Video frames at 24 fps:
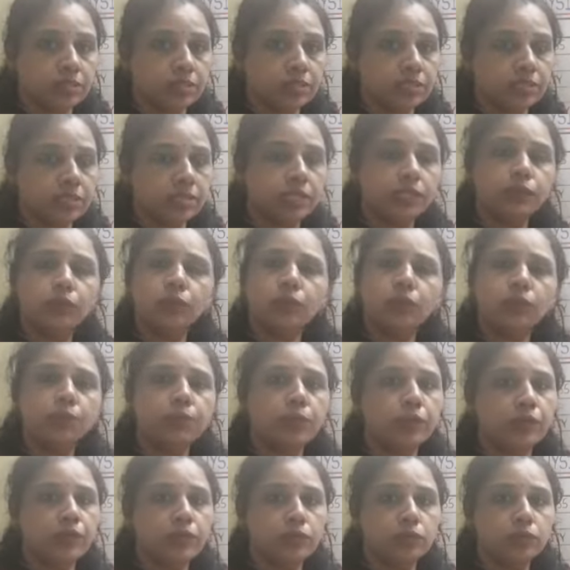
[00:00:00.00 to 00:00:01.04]
They don't
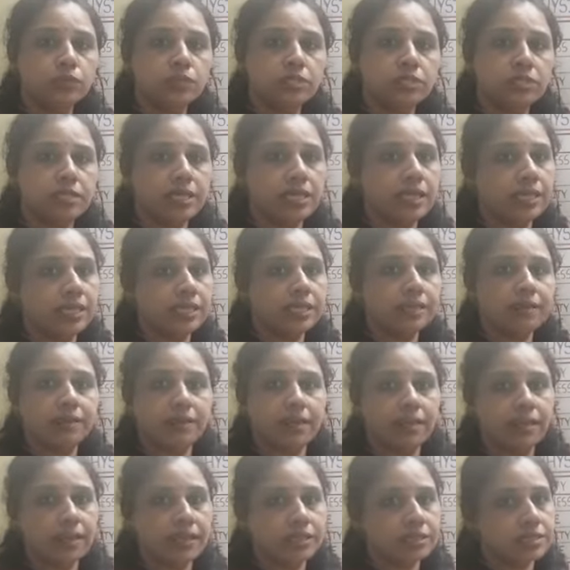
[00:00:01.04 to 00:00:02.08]
produce any
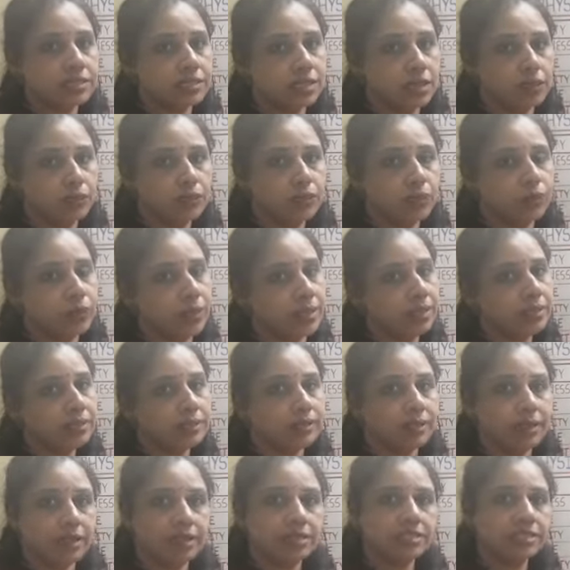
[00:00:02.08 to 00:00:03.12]
ringing sound when they are